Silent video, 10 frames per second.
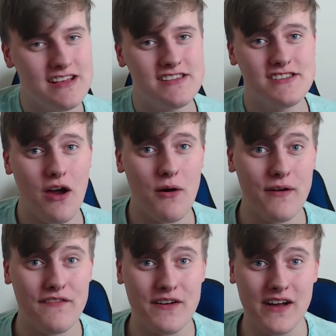So,
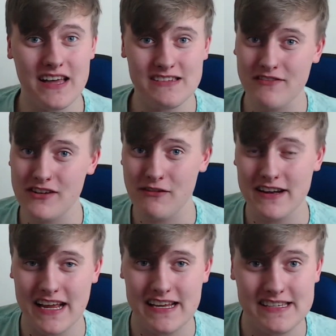if you guys are having a
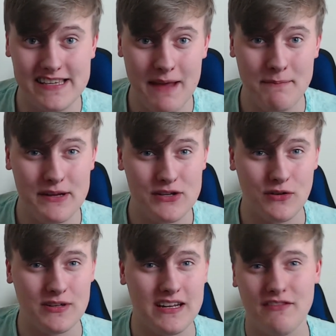great day today, be
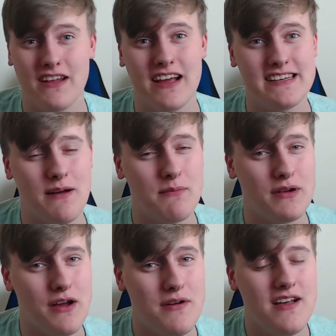sure to leave a like down
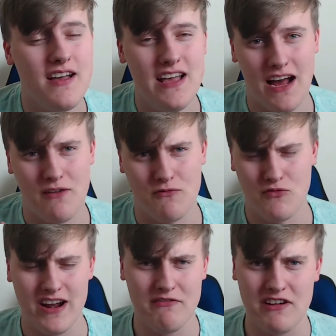below. I'd
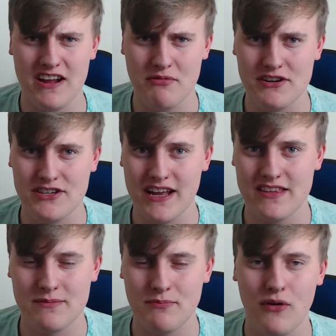really appreciate the
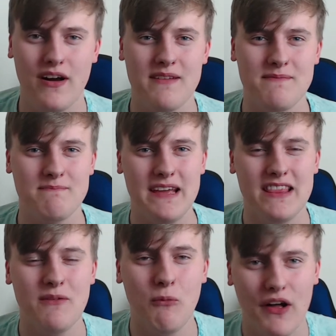support. It'd mean
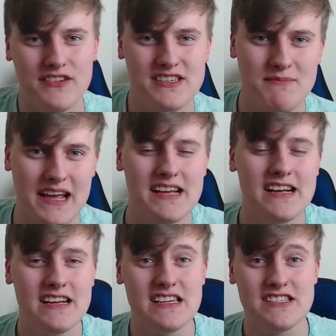the world to me.
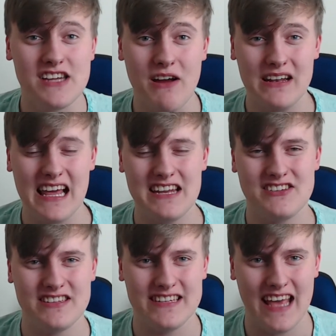So, let's
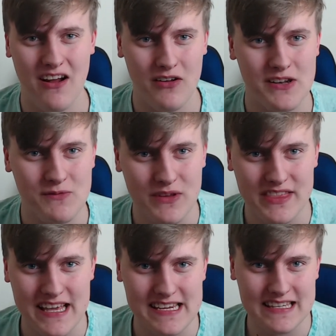just get on with
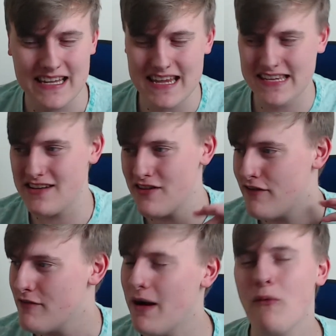this list.
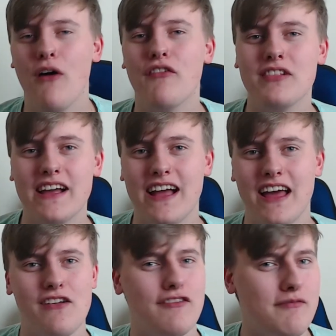Enough of my waffling,
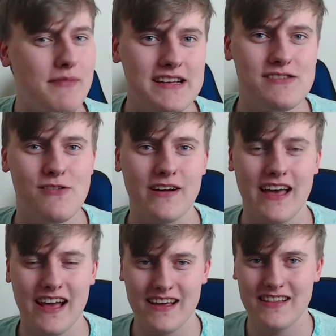enough of my
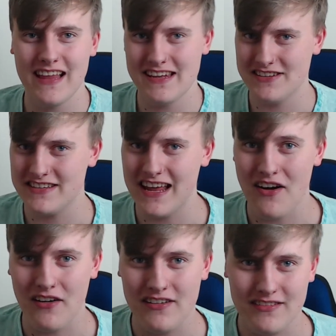talking. Let's just get
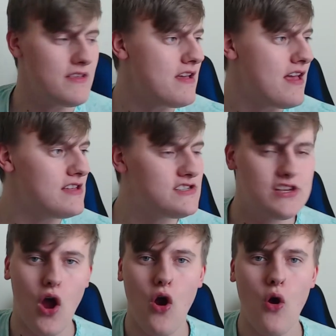on.
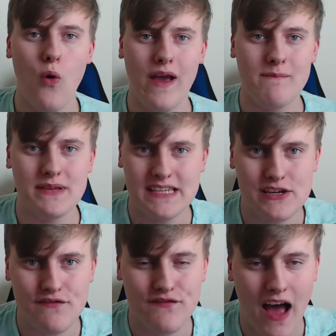So, in
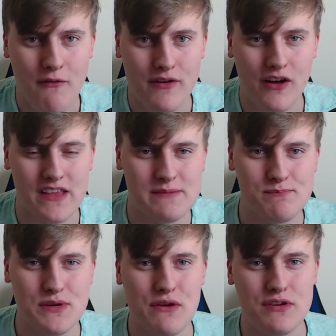position 5, we've got this
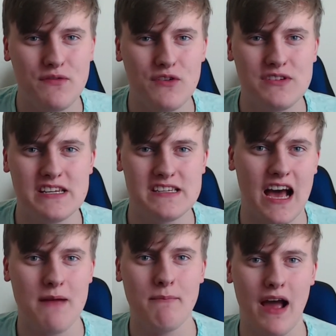beautiful
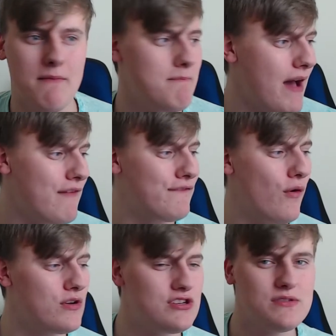design by
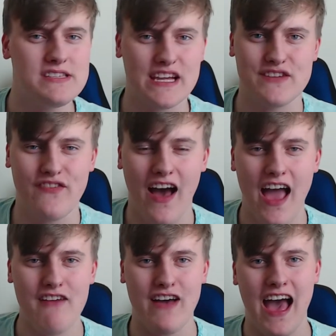
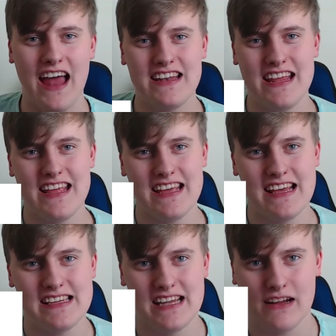Matt4265, and he
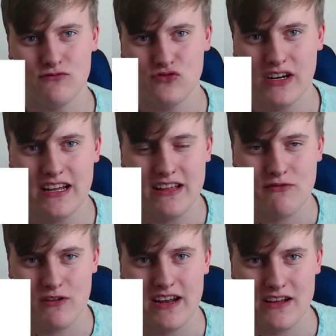is a
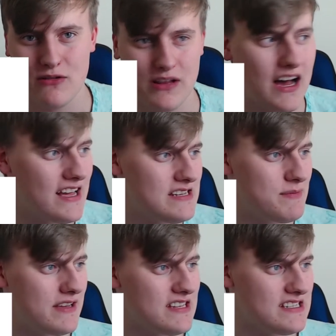really cool artist
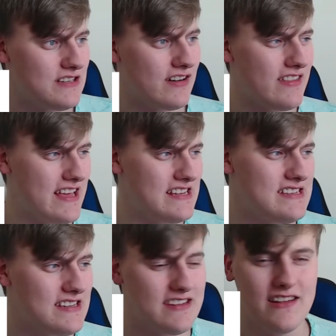because look at
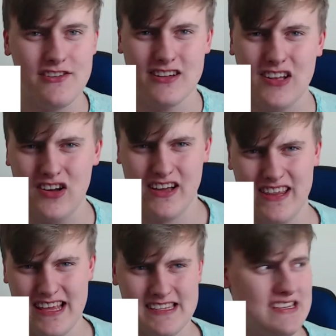this. Just look at
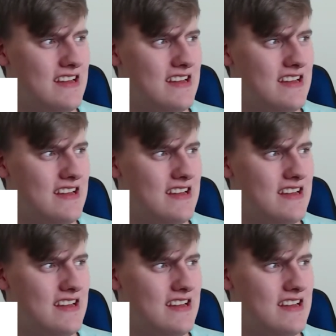this.